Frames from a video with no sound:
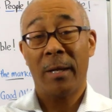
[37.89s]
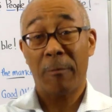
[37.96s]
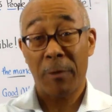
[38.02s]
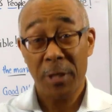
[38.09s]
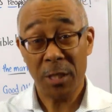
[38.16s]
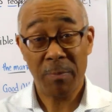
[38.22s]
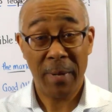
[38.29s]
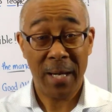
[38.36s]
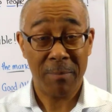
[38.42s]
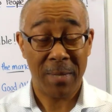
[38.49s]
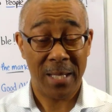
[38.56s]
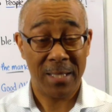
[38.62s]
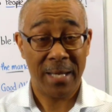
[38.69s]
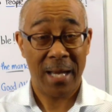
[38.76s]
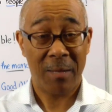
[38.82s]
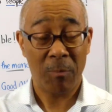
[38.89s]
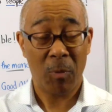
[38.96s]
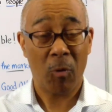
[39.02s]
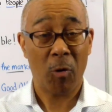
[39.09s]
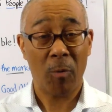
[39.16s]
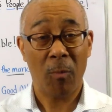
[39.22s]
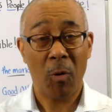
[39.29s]
respect my dad
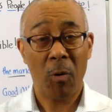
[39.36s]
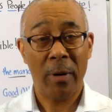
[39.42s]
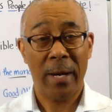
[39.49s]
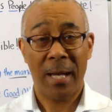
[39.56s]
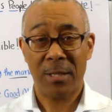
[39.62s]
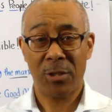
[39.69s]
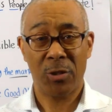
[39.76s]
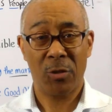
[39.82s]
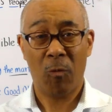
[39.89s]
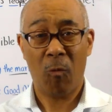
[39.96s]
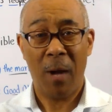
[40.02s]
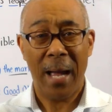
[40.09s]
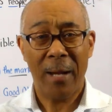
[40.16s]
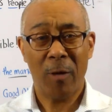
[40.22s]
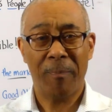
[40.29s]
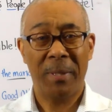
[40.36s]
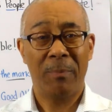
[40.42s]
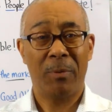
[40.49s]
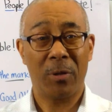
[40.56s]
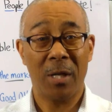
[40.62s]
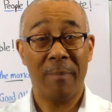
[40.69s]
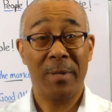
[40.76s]
more and more as to why are
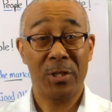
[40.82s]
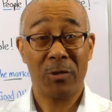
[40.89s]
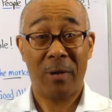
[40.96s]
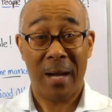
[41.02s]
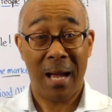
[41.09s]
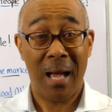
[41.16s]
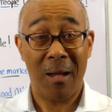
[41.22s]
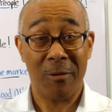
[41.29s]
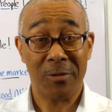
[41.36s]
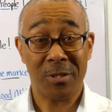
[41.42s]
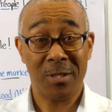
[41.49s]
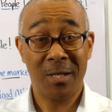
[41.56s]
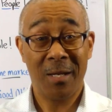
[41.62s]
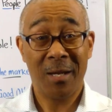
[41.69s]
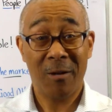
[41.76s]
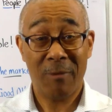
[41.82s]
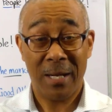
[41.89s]
people coming to our house,